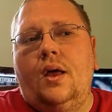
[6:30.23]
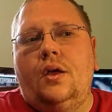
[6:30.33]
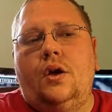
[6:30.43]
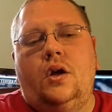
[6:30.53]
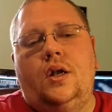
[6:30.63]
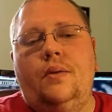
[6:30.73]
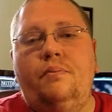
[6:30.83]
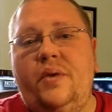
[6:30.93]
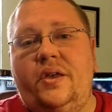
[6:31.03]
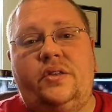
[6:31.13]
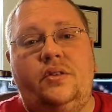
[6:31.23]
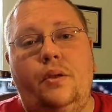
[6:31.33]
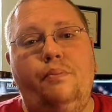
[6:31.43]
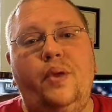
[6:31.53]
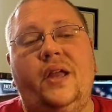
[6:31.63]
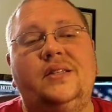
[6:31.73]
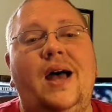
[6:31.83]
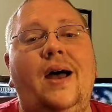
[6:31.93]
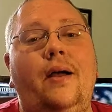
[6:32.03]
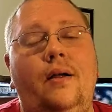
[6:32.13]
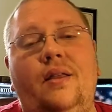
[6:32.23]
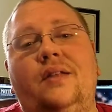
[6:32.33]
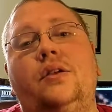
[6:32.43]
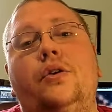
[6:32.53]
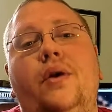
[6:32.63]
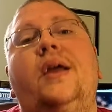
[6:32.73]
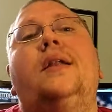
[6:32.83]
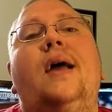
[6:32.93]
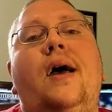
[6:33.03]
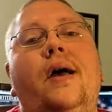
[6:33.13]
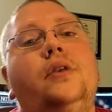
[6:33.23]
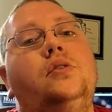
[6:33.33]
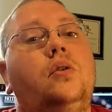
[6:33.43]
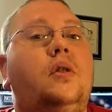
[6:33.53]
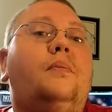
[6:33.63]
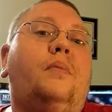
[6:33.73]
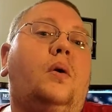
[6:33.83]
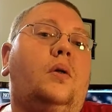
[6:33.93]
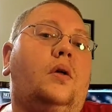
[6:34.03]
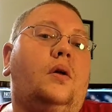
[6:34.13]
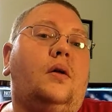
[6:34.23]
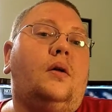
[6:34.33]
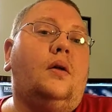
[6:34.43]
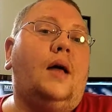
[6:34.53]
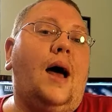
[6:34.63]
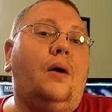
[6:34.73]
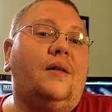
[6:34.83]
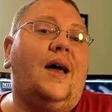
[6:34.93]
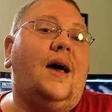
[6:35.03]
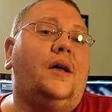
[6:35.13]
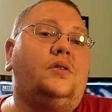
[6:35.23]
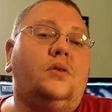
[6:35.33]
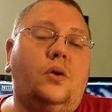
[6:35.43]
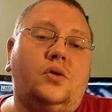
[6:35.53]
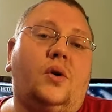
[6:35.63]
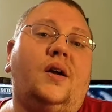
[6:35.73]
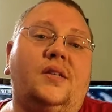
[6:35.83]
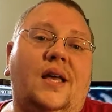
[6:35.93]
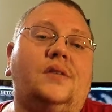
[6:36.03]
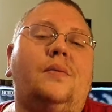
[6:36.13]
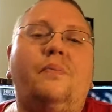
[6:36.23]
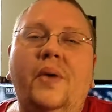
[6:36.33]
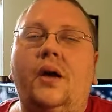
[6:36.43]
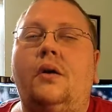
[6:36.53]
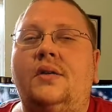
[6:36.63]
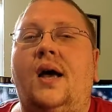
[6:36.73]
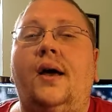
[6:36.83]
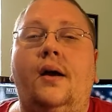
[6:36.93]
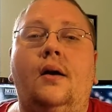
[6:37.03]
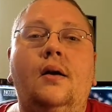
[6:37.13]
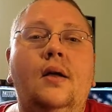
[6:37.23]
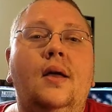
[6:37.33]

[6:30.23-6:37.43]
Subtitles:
you're going to miss the big tire that the Kraton has, or the Outcast and Notorious has the bigger tire,